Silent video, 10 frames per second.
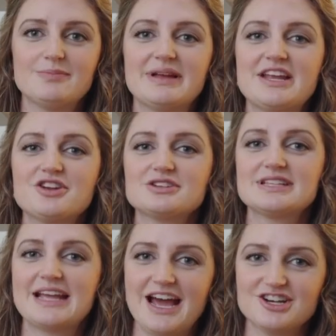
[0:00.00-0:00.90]
But here's
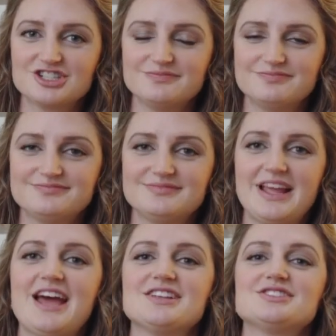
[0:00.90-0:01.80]
the catch.
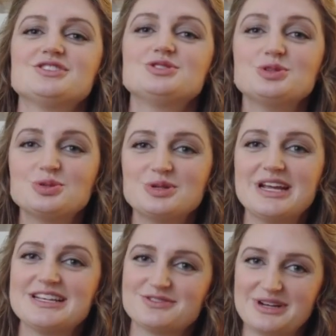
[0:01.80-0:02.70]
As soon
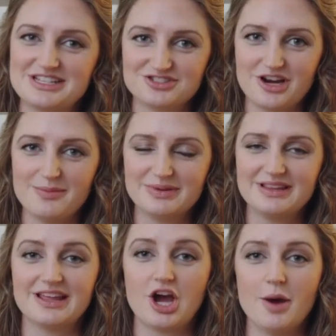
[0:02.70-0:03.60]
as rates drop,
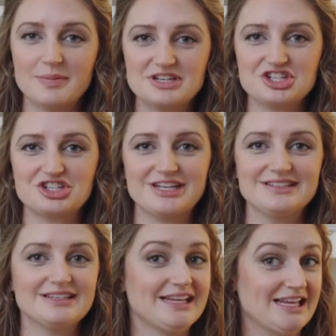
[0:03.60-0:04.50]
the
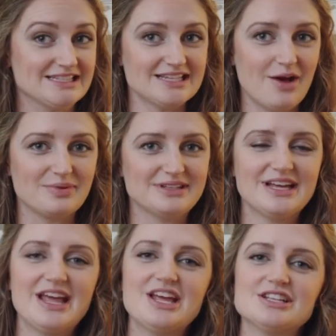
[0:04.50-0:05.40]
competition heats up.
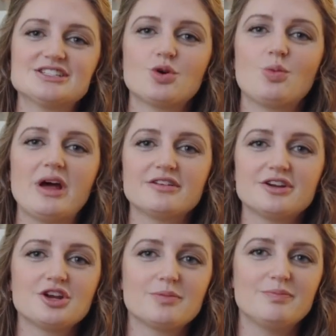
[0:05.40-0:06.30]
So whether
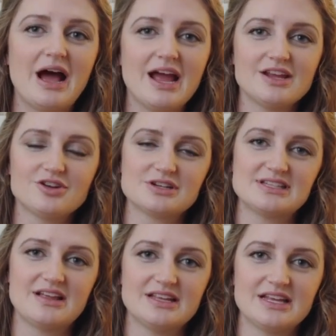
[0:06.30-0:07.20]
you're buying or
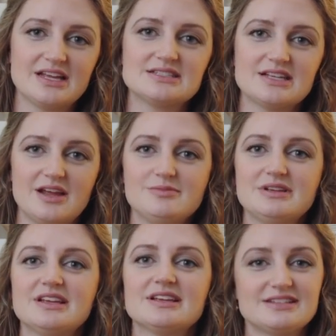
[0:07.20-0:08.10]
selling,
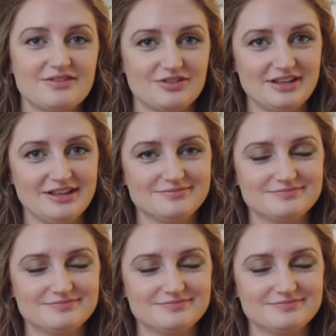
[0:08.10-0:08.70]
timing is everything.